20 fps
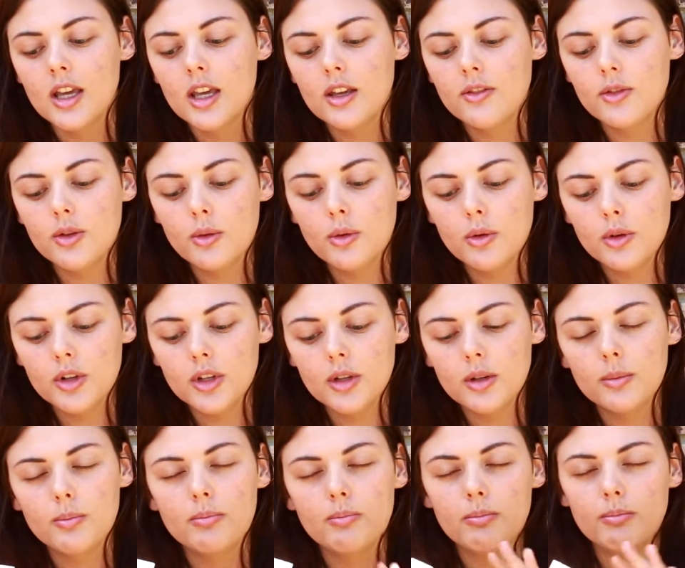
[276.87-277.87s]
if you
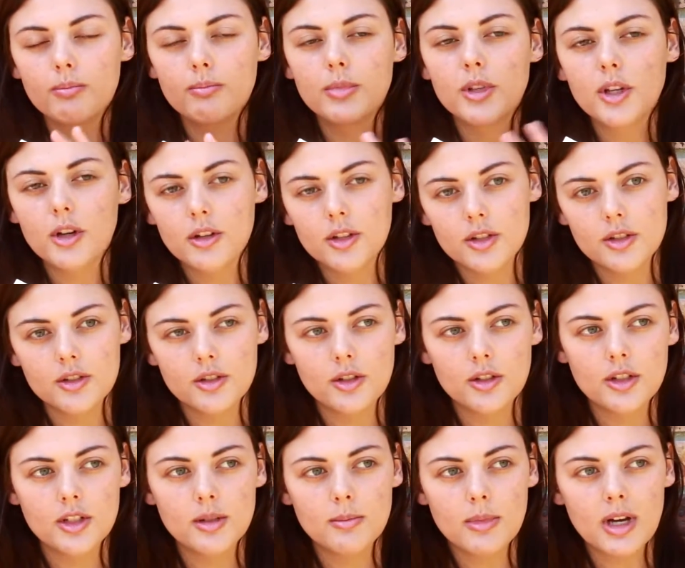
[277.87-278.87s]
order beyond a
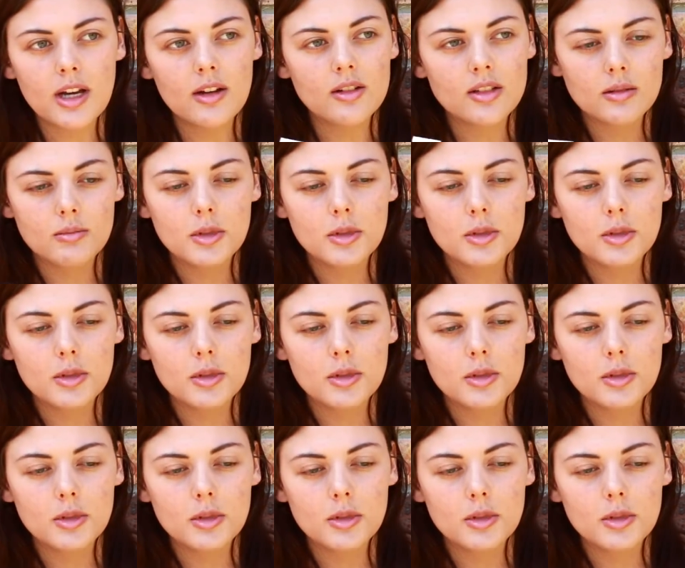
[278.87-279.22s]
certain amount,